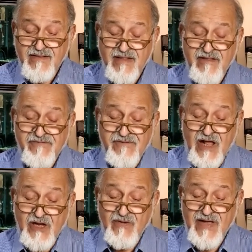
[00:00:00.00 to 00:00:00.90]
then the
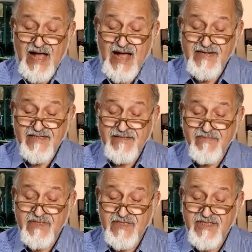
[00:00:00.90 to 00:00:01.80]
following
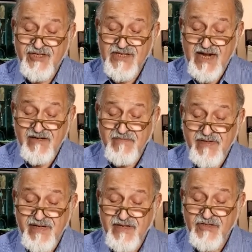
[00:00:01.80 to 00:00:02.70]
items and
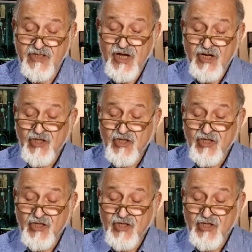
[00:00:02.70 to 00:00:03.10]
ceremonies